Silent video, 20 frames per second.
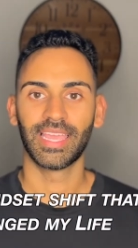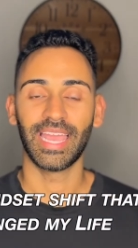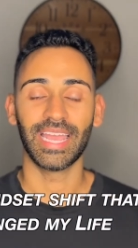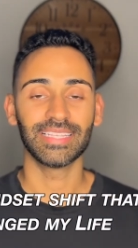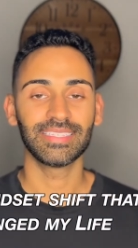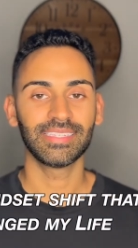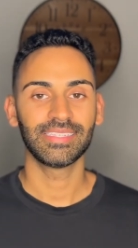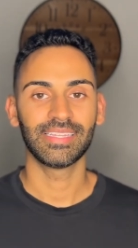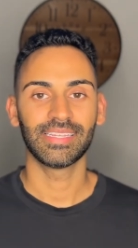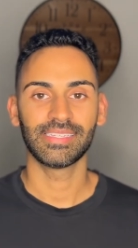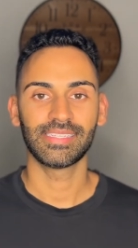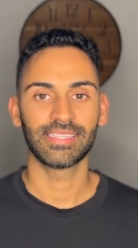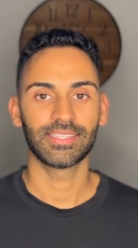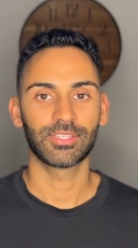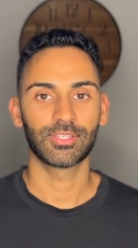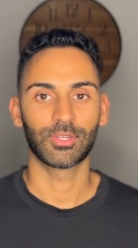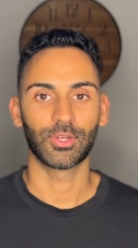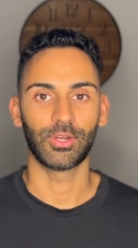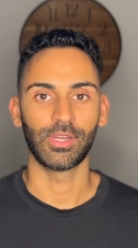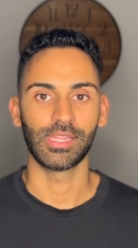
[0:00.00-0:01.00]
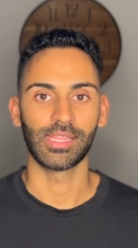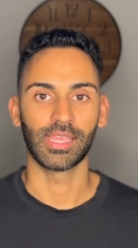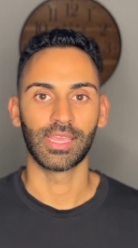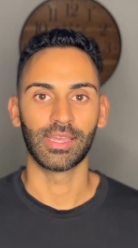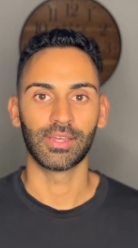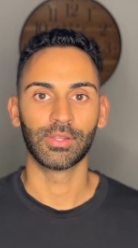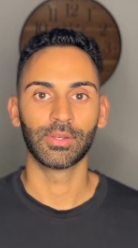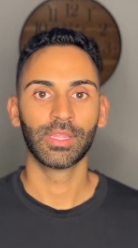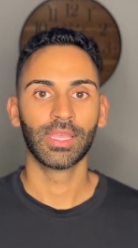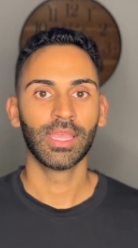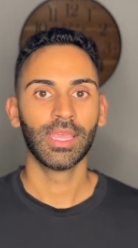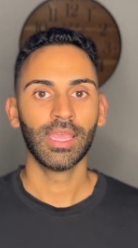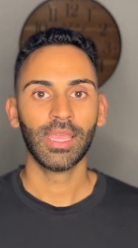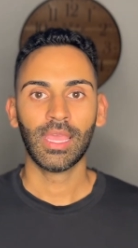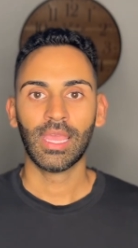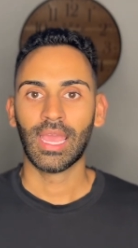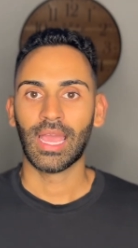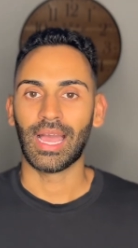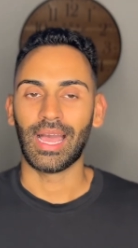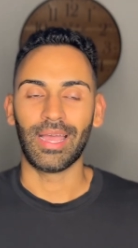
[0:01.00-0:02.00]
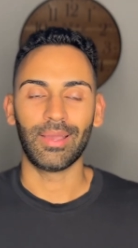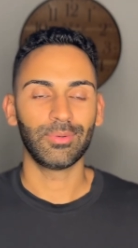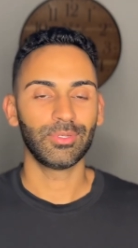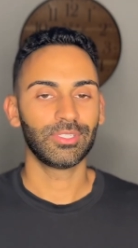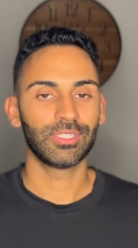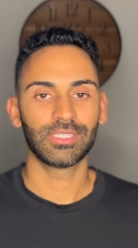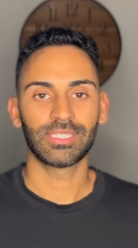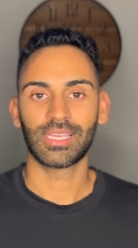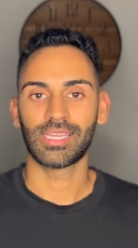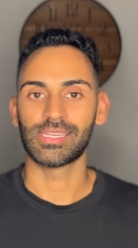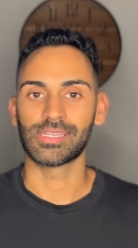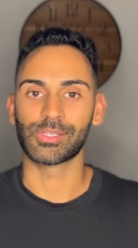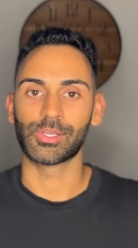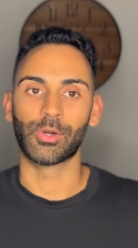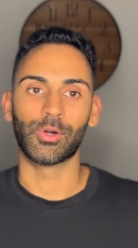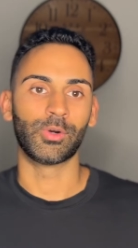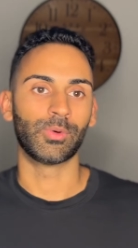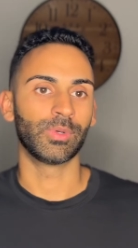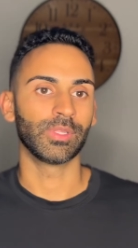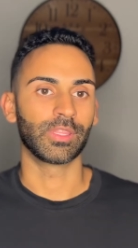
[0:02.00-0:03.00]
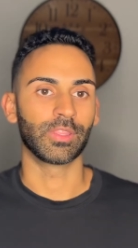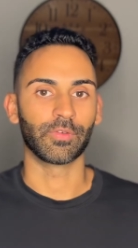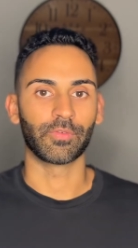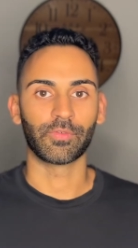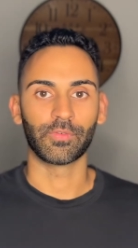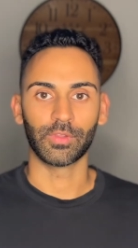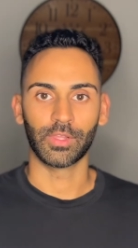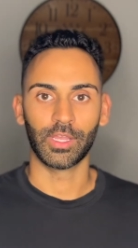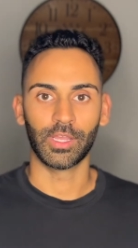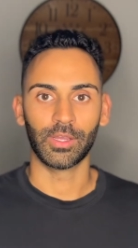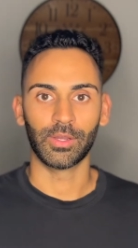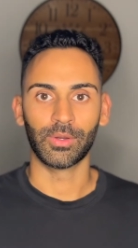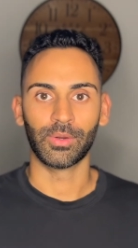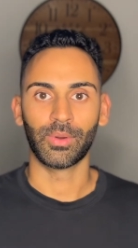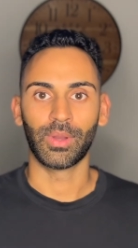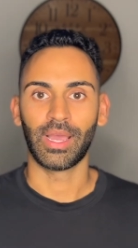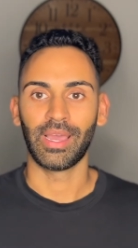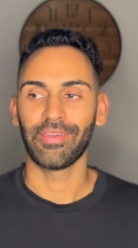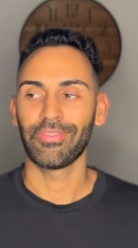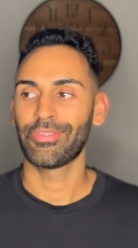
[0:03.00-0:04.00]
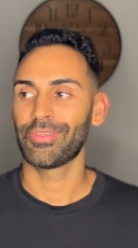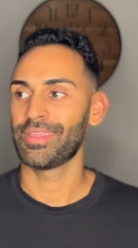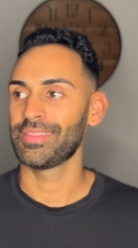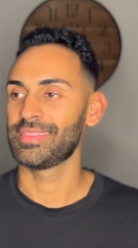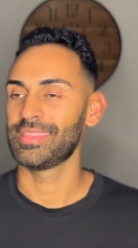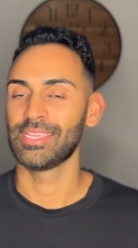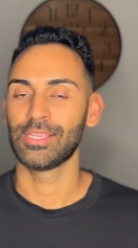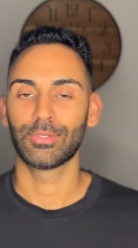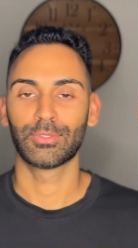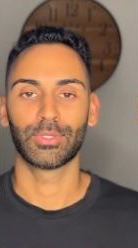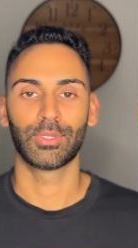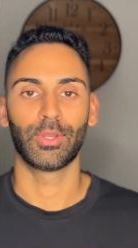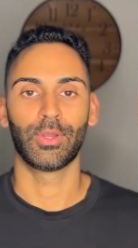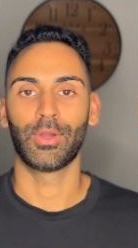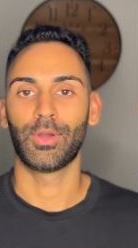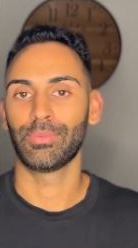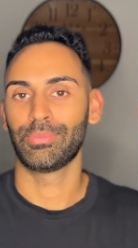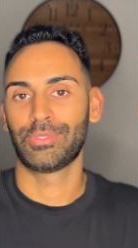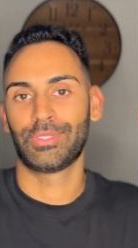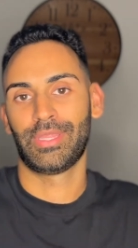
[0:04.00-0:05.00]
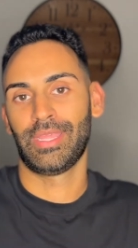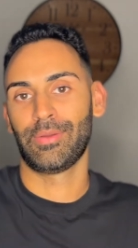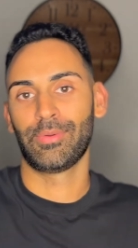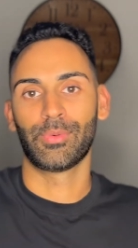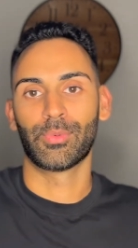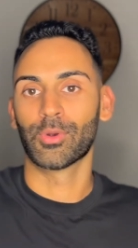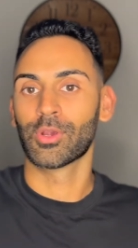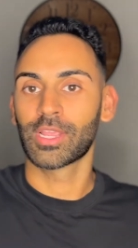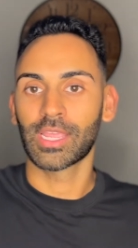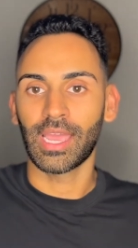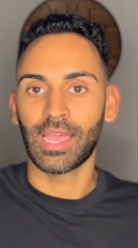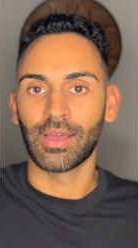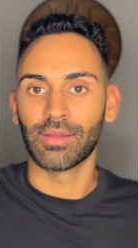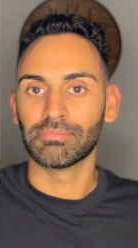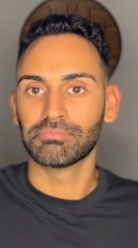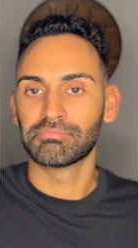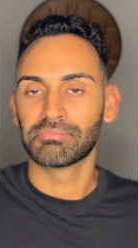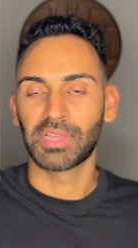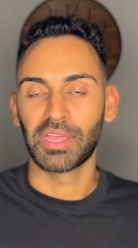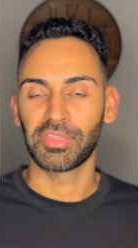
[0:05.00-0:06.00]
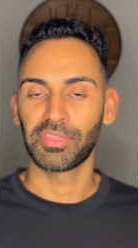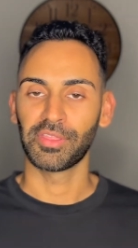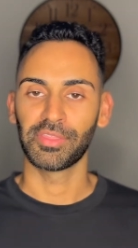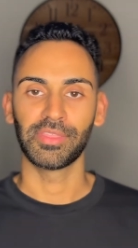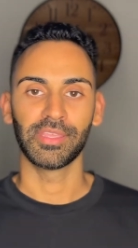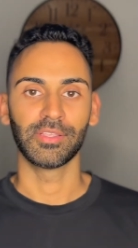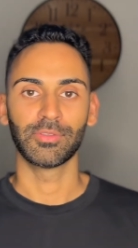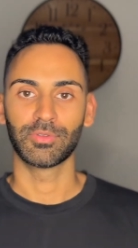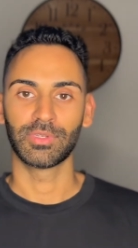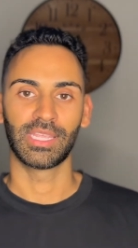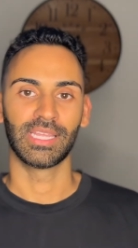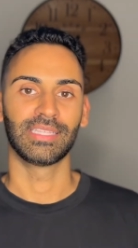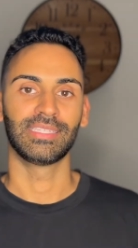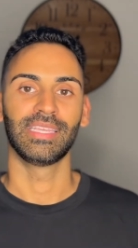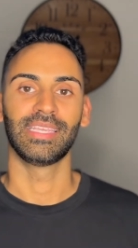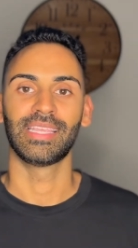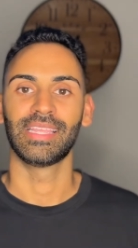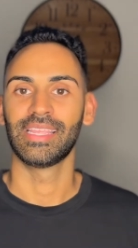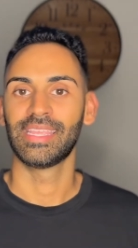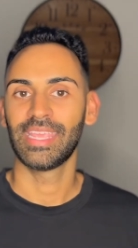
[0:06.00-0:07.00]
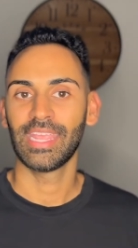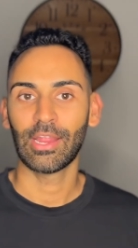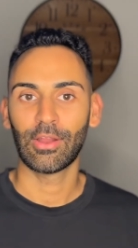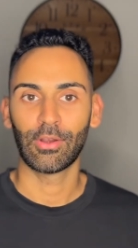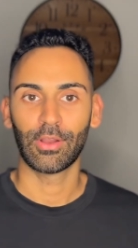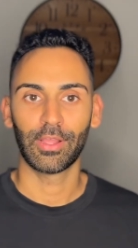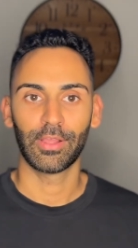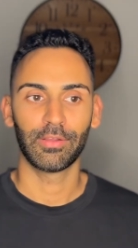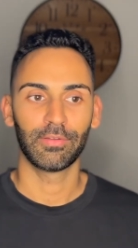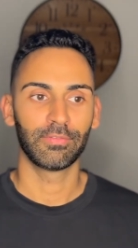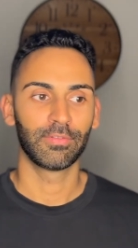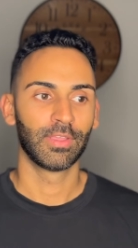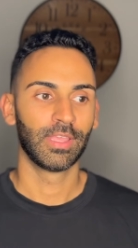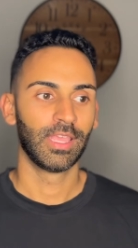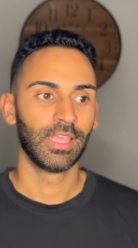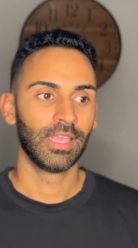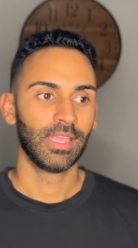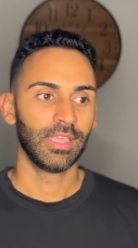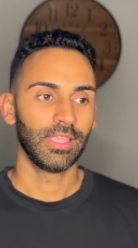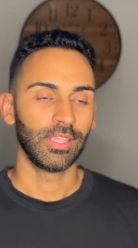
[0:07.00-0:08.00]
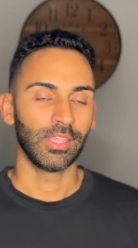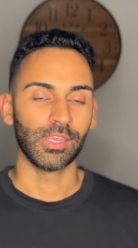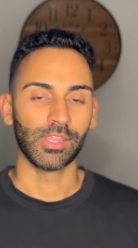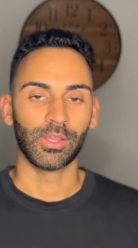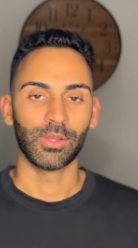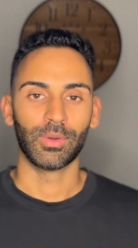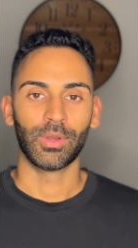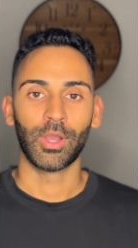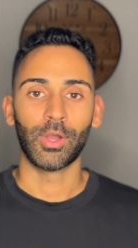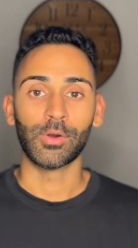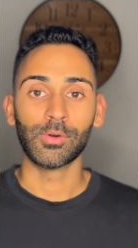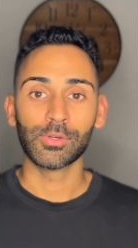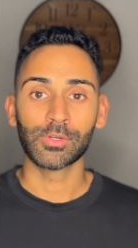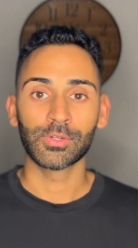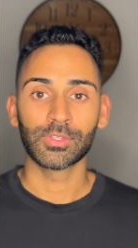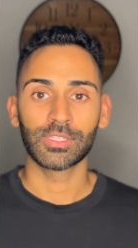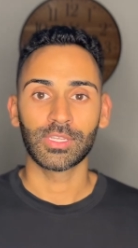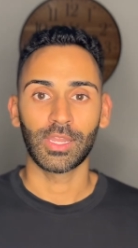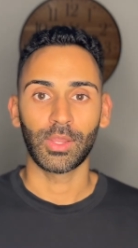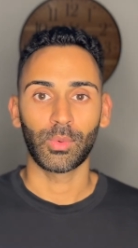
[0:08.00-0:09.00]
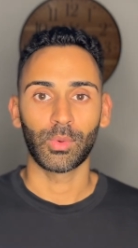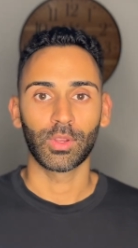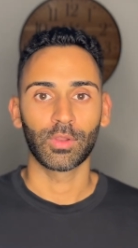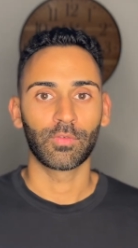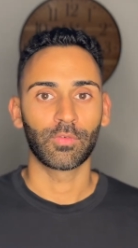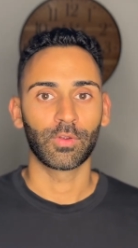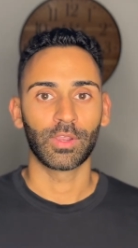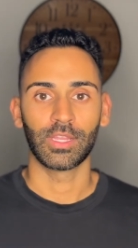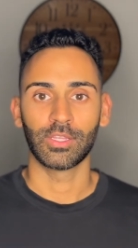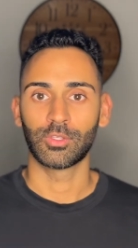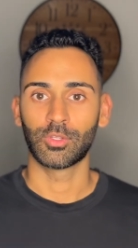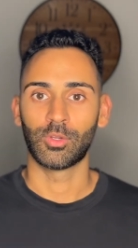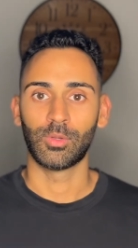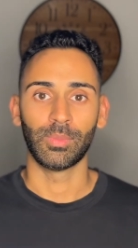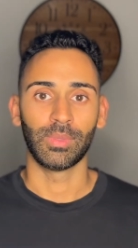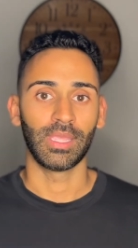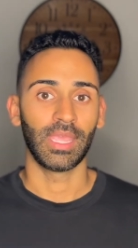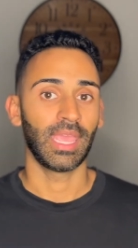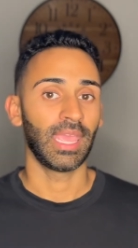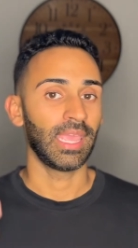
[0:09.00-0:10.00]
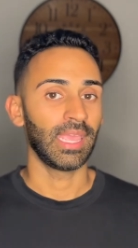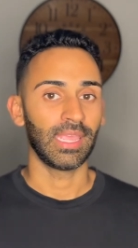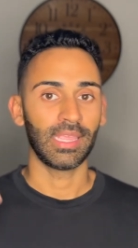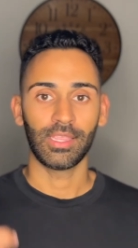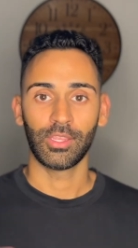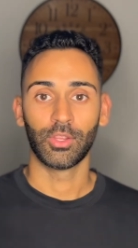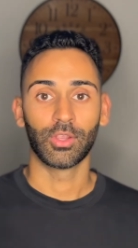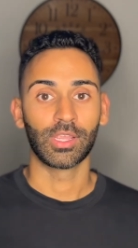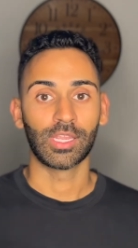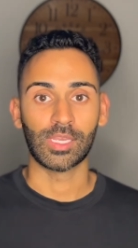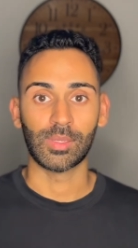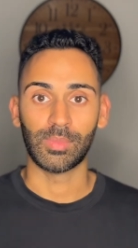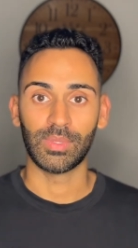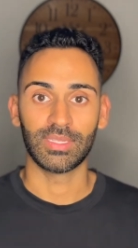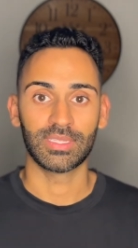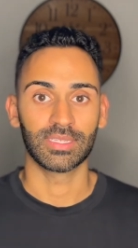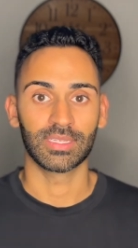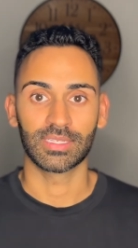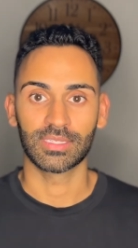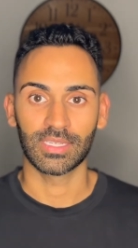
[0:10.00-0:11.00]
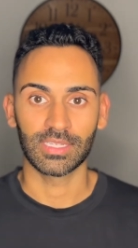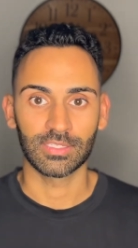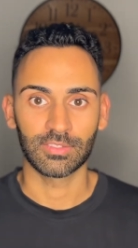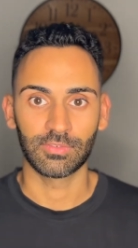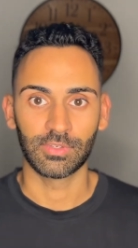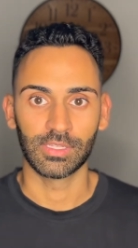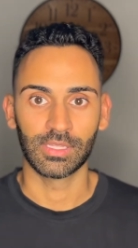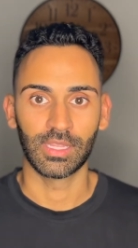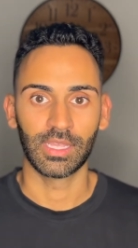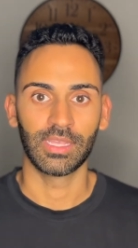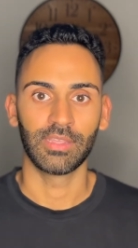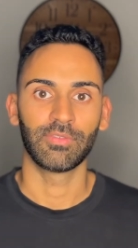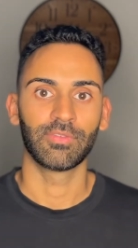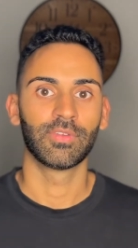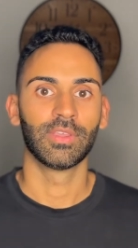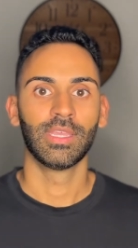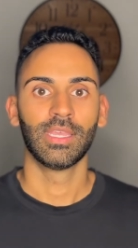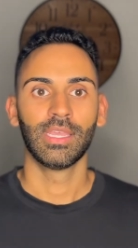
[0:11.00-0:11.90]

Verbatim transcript: As a dentist starting out, I was just kind of going with the flow. I thought things would they would work out. I thought things would get taken care of. You know, owners that I worked for had told me, "Hey, you're going to be successful in life."